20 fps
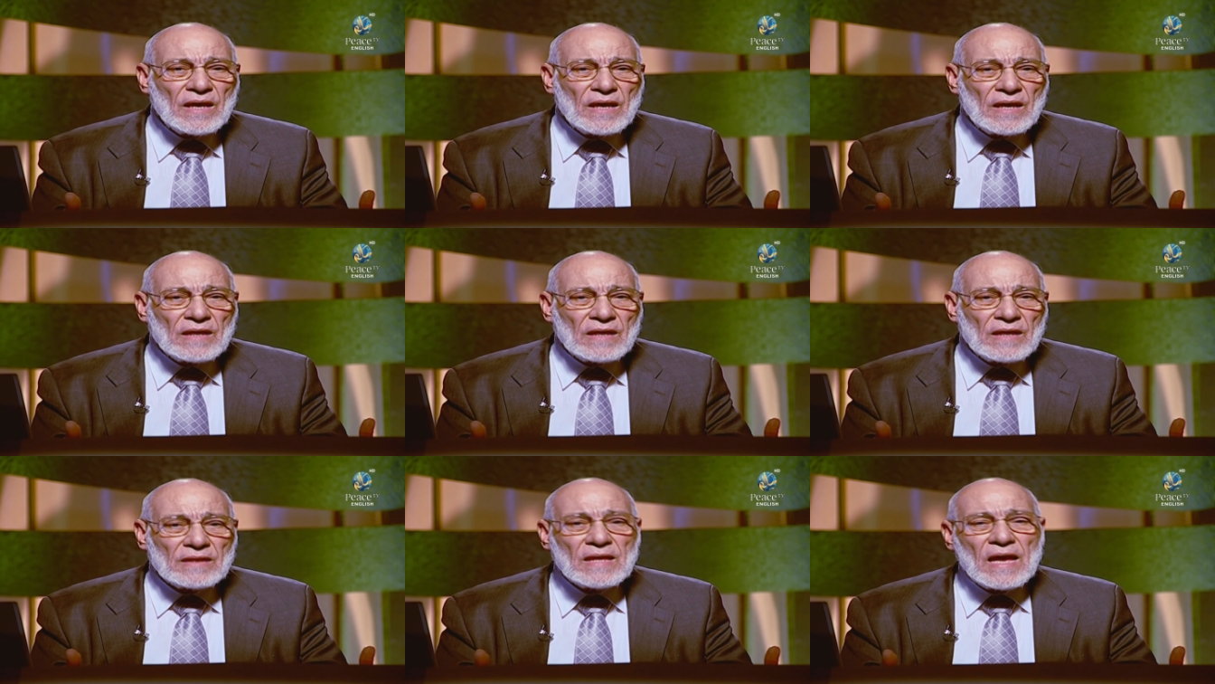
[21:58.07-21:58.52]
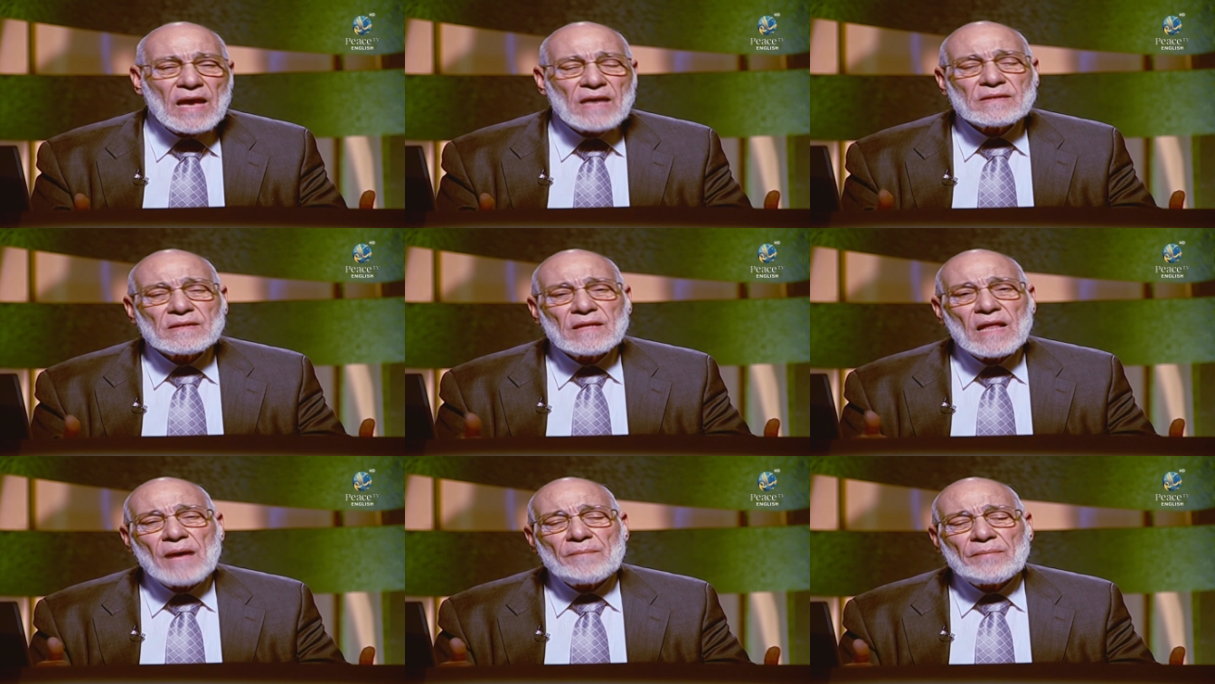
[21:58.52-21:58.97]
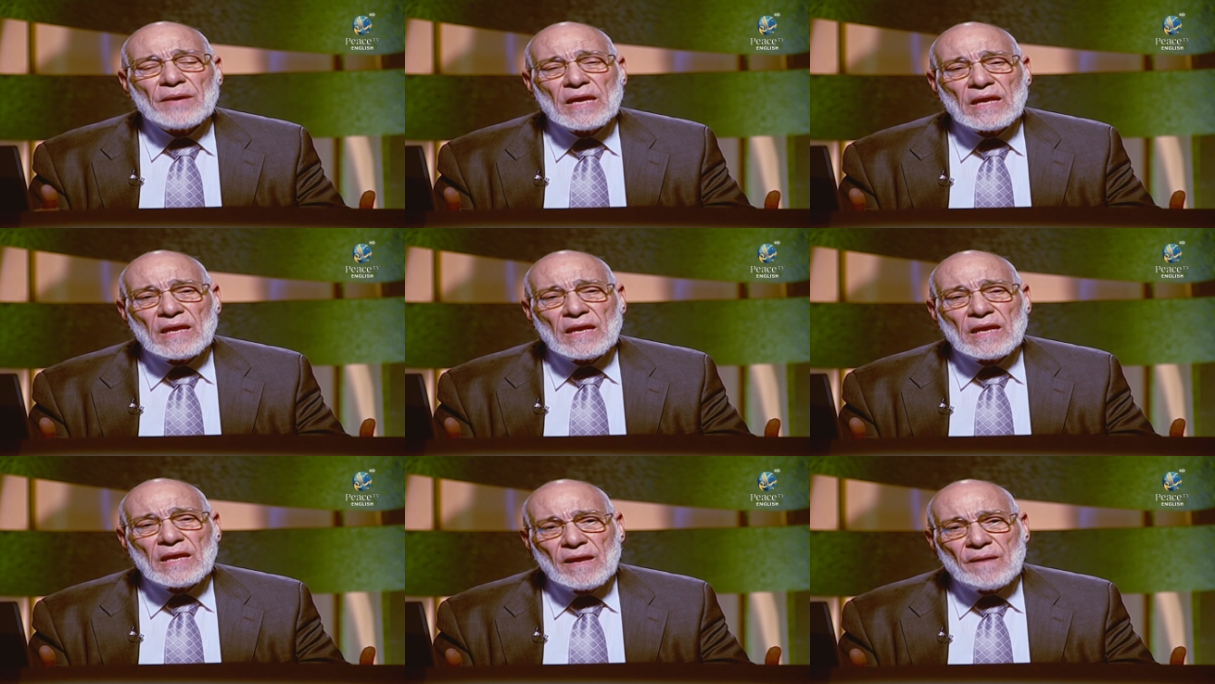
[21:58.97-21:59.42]
It has a
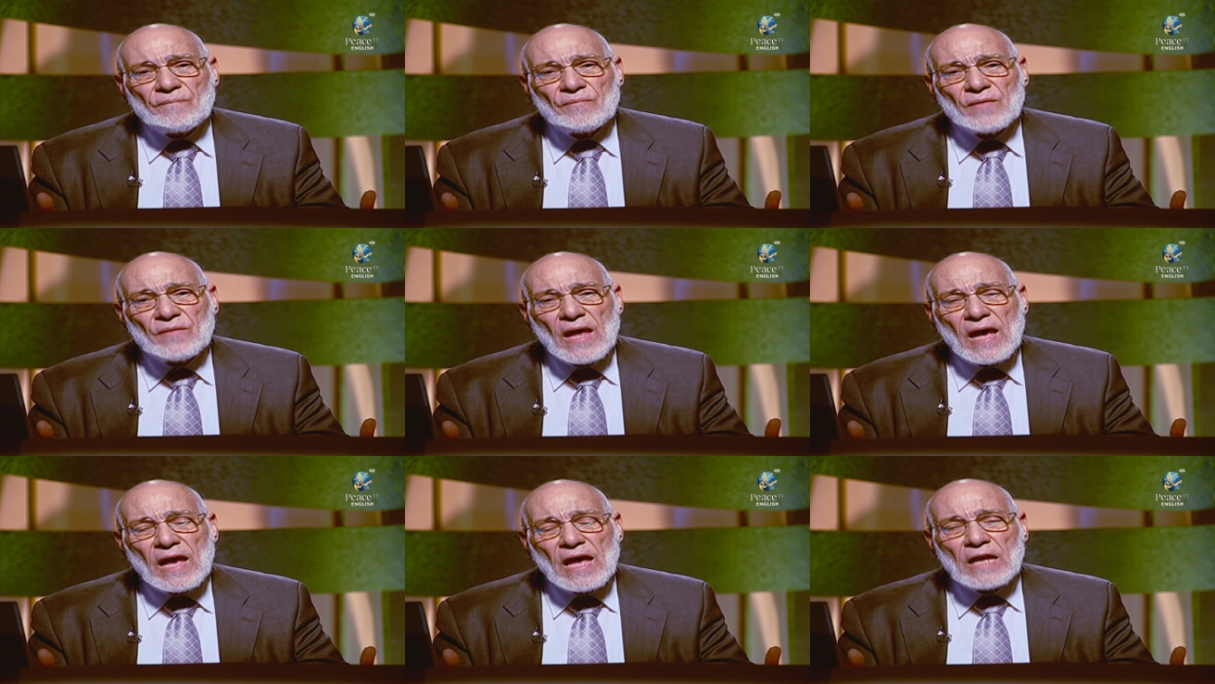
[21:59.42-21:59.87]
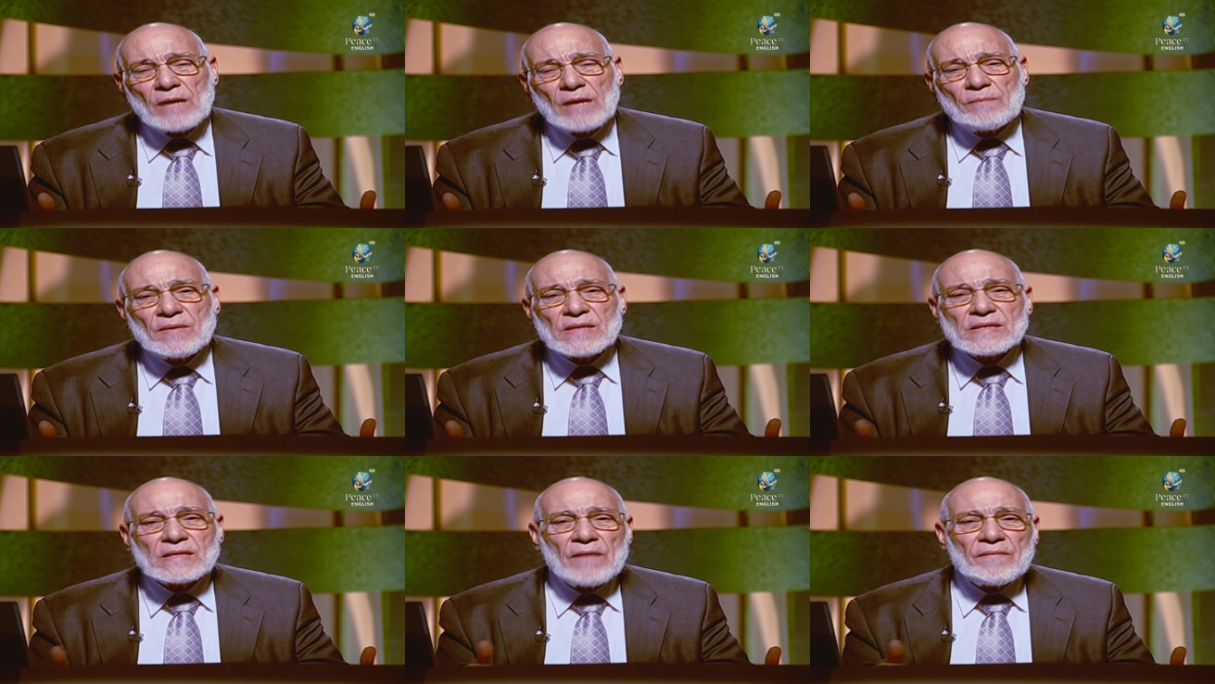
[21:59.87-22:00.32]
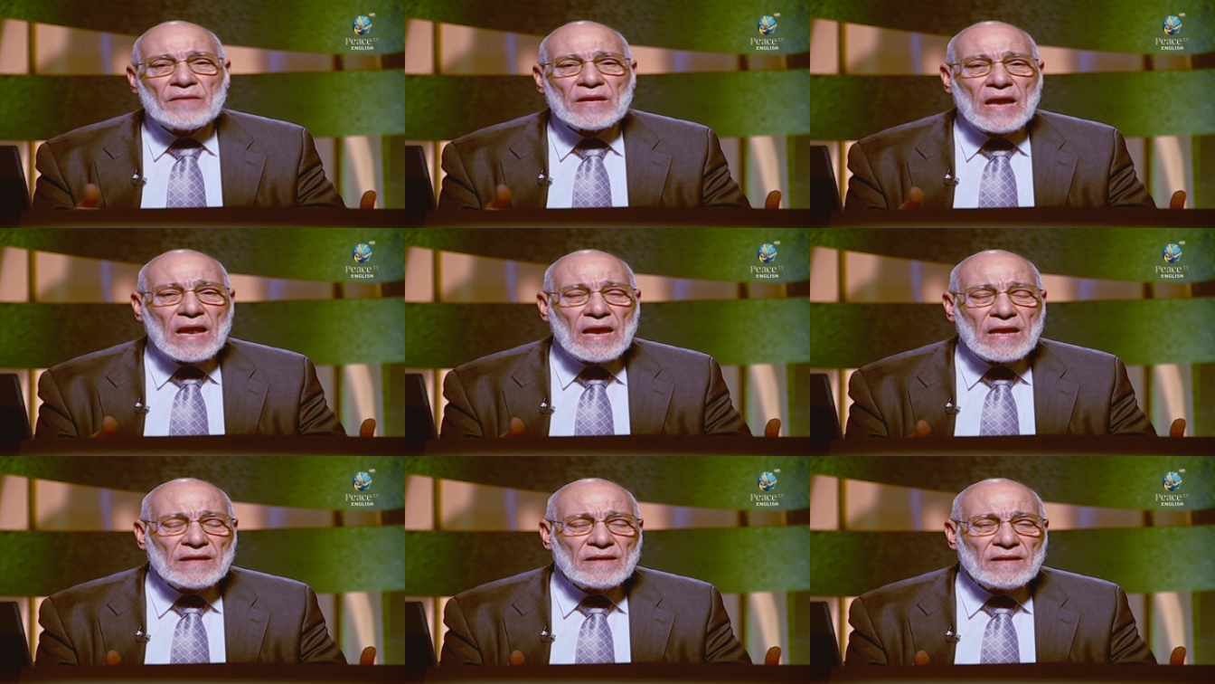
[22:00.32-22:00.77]
beginning and must have an
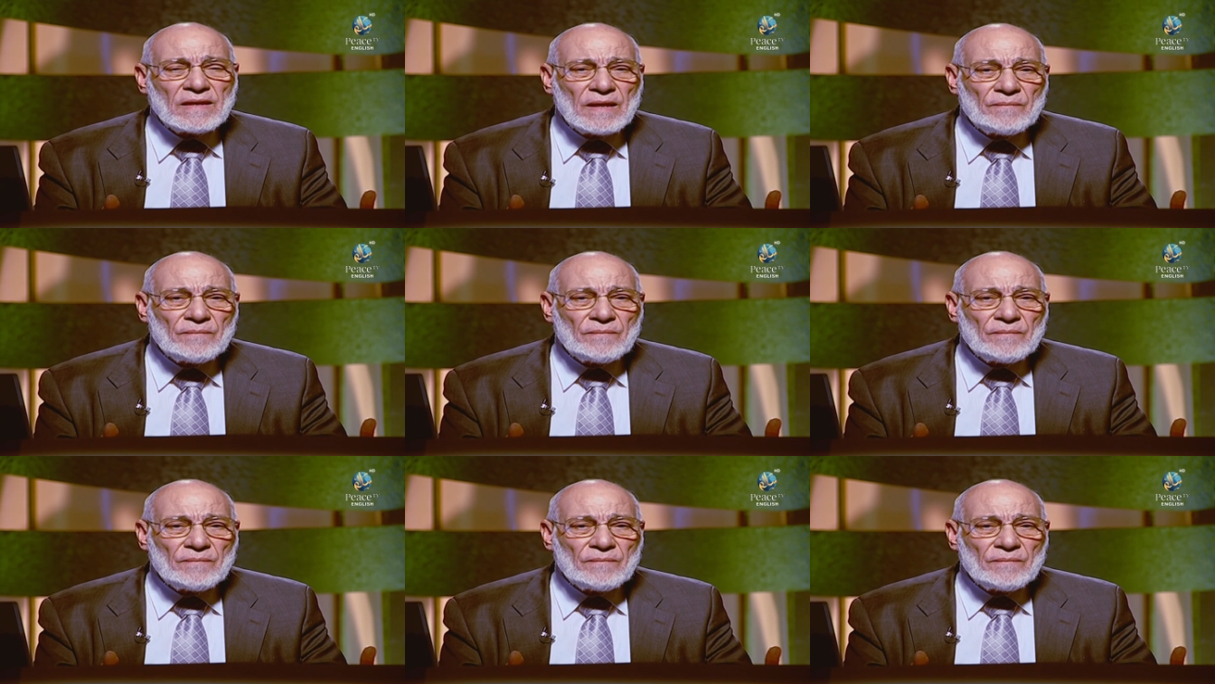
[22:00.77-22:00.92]
end,